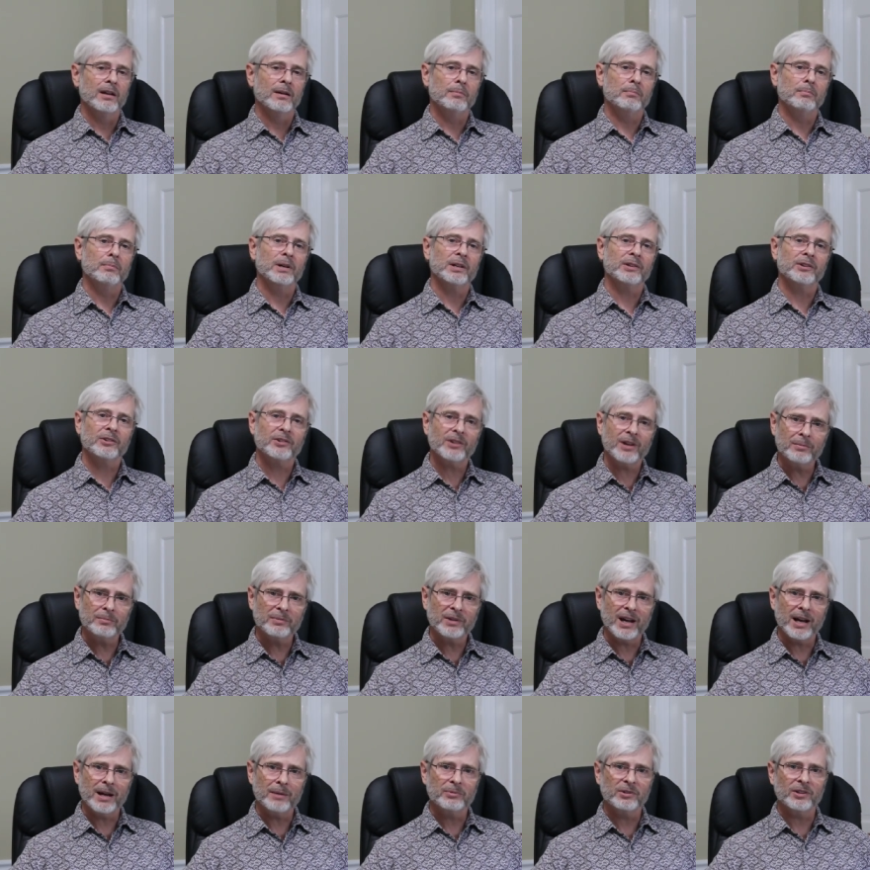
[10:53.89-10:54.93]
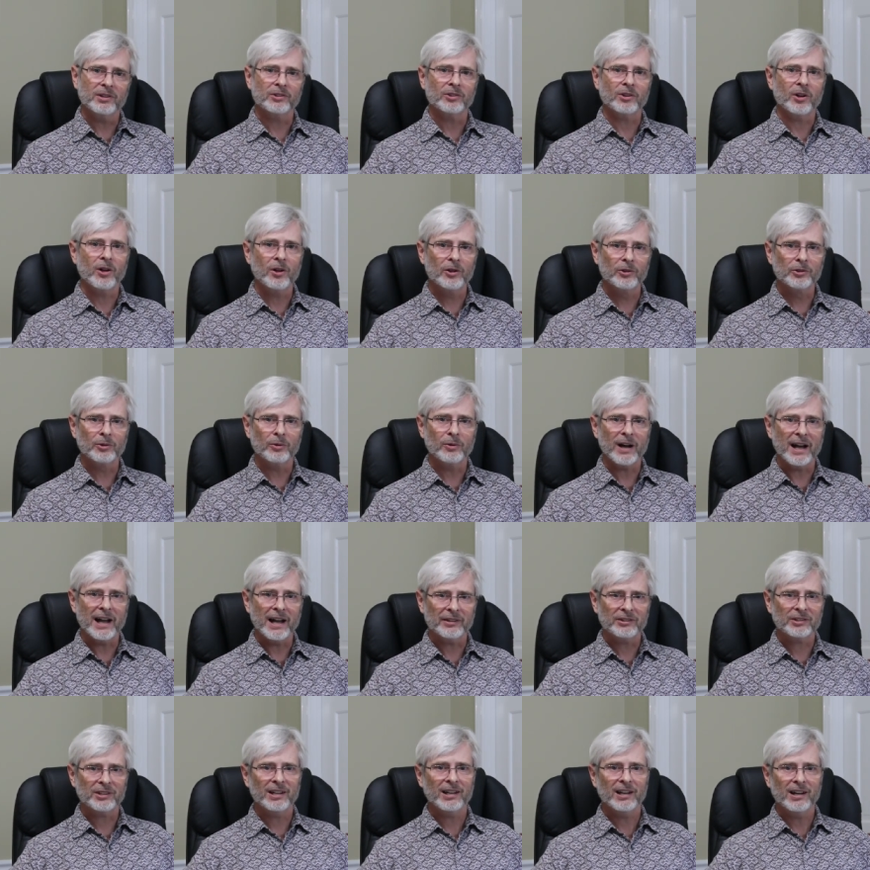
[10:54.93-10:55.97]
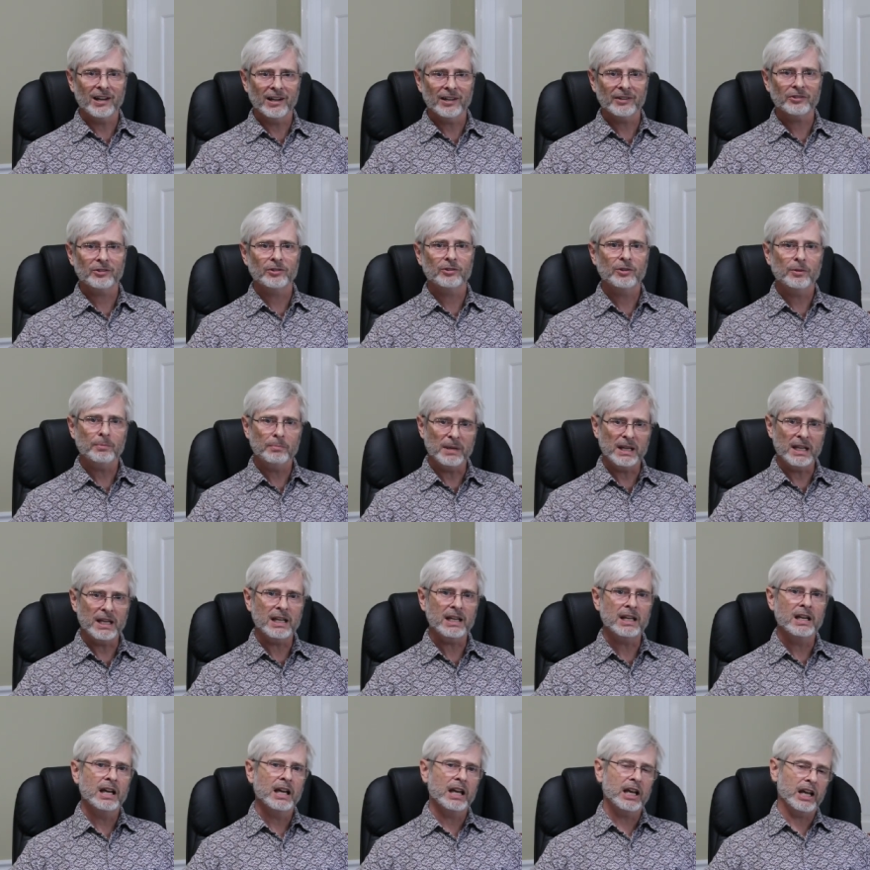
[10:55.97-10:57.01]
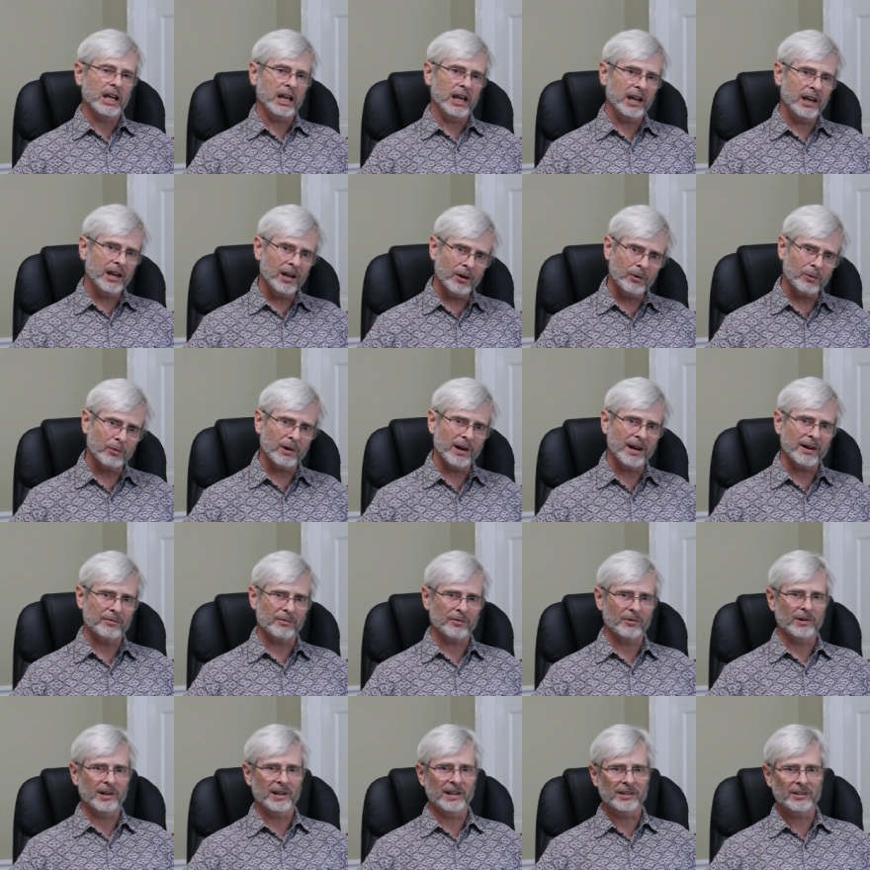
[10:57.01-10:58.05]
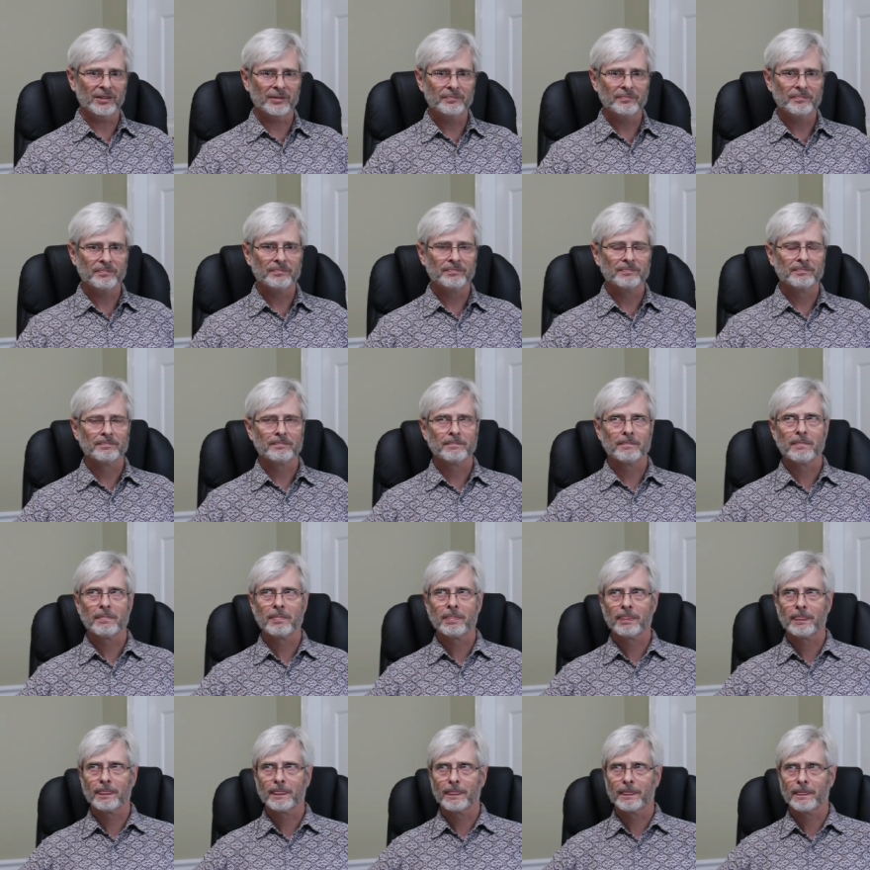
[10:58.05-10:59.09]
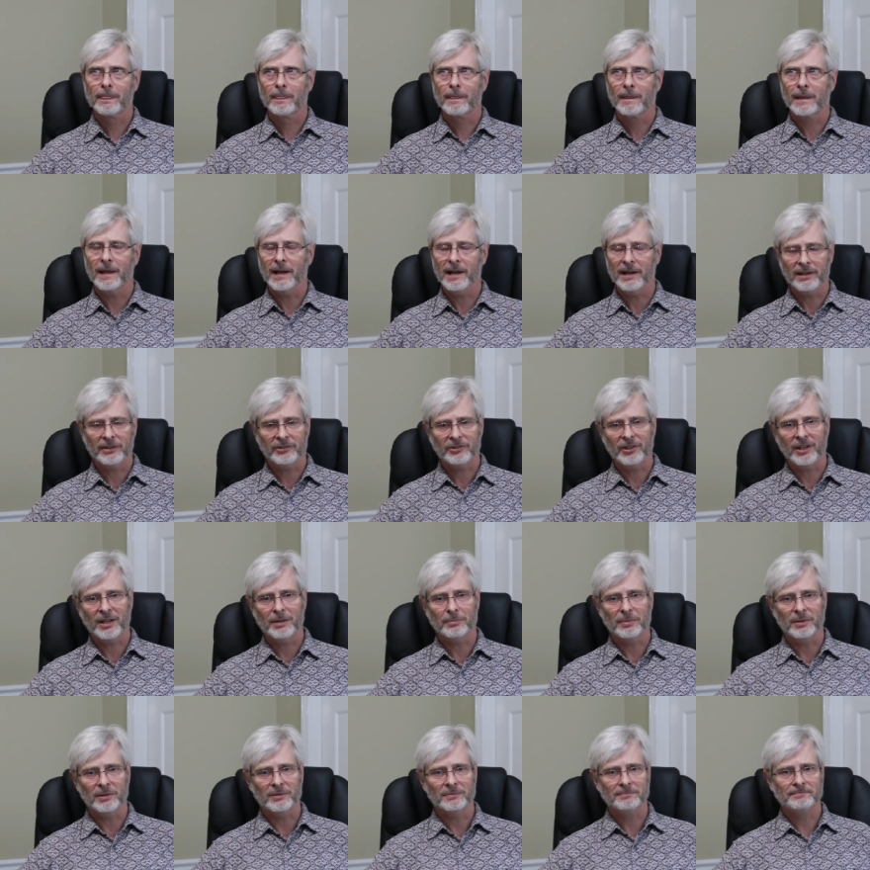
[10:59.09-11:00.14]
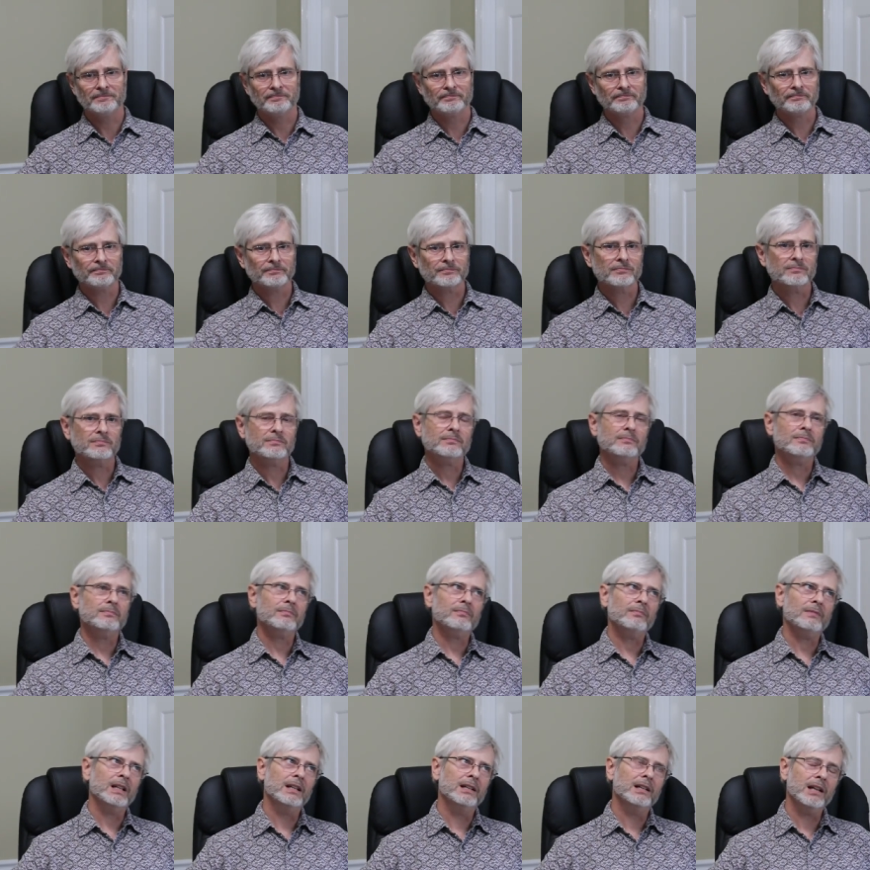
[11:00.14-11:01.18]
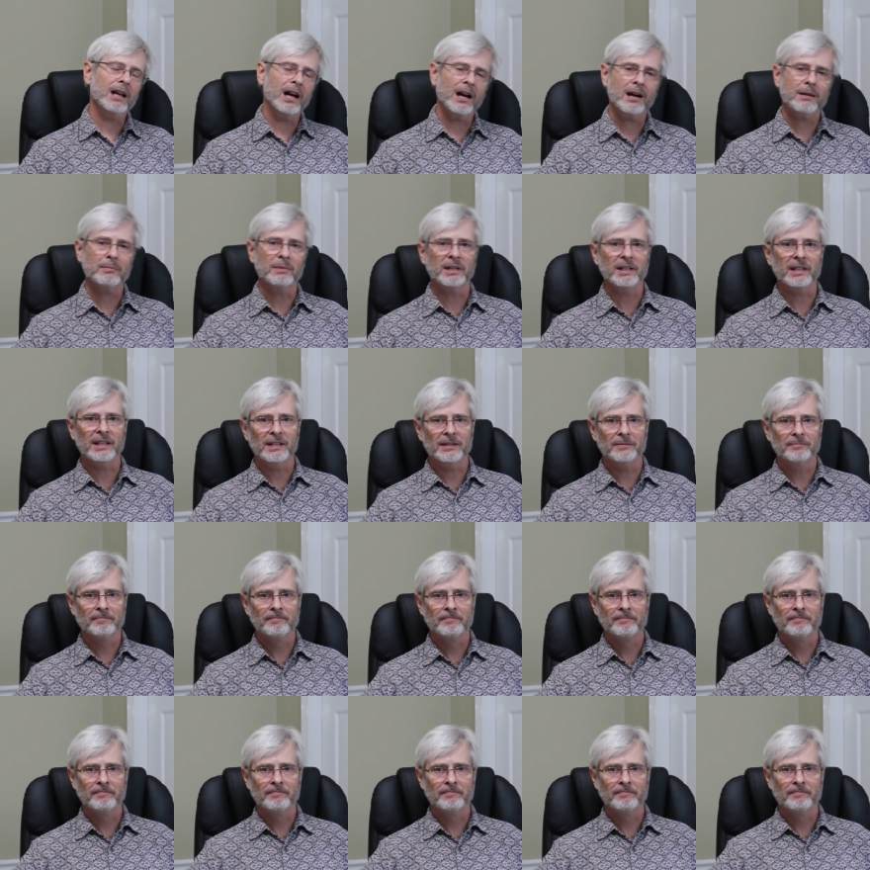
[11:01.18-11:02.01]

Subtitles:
but sometimes it's also asking us to be irreverent. An example: comedy